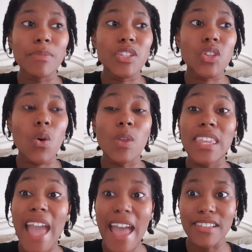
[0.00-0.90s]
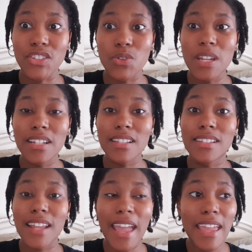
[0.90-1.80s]
So yes, you need to
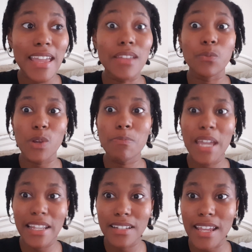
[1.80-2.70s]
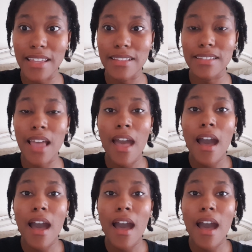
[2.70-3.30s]
stay in repentance.